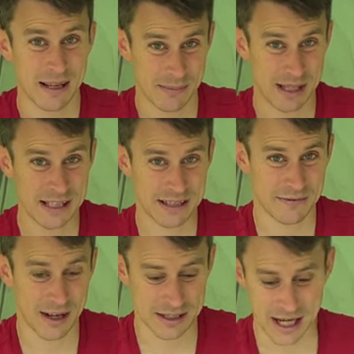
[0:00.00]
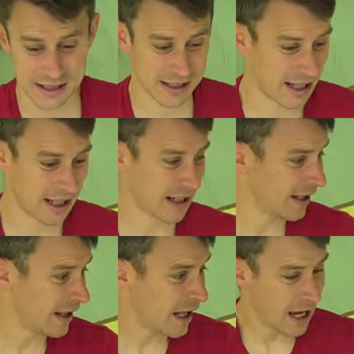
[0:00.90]
But this is fantastic.
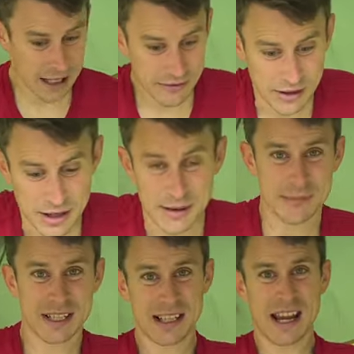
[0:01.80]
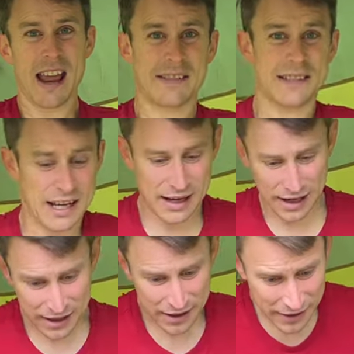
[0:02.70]
And if I come to the end
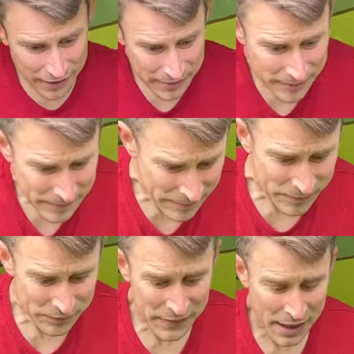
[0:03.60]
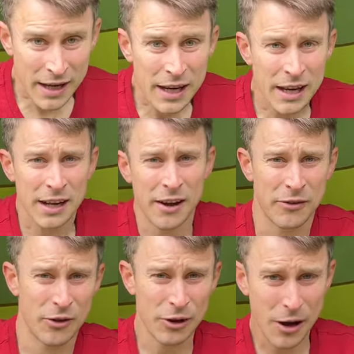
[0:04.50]
here, you know, I've
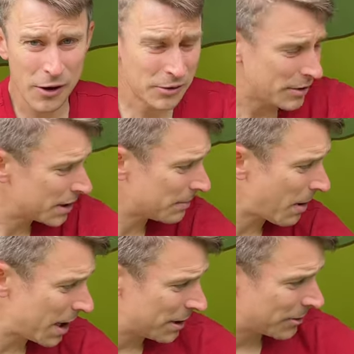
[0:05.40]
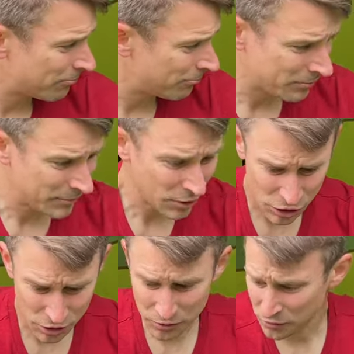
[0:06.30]
got loads of space.
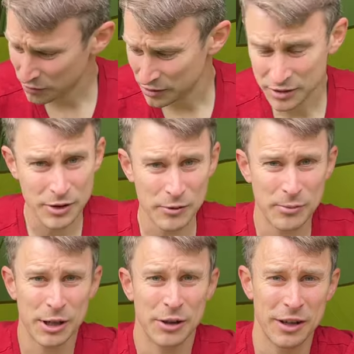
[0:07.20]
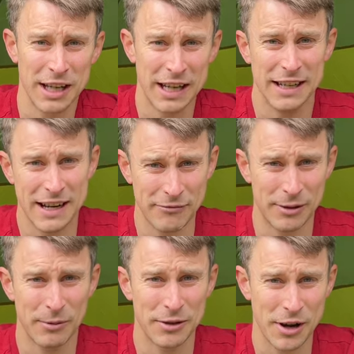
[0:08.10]
Do my cooking.
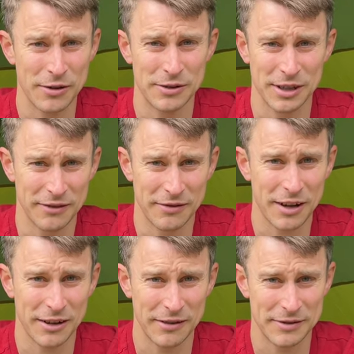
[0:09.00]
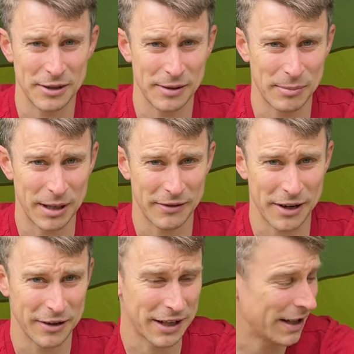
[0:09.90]
Everyone knows I love doing a bit of
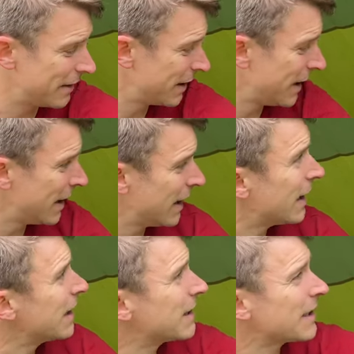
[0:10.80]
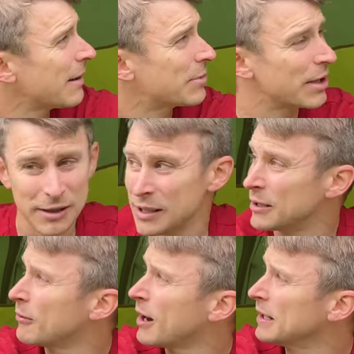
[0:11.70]
cooking. This is absolutely
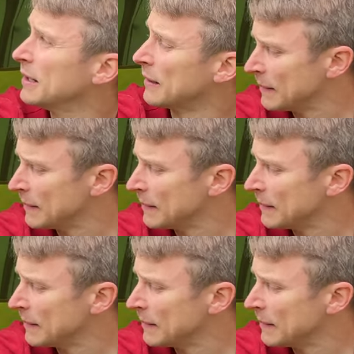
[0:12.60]
great.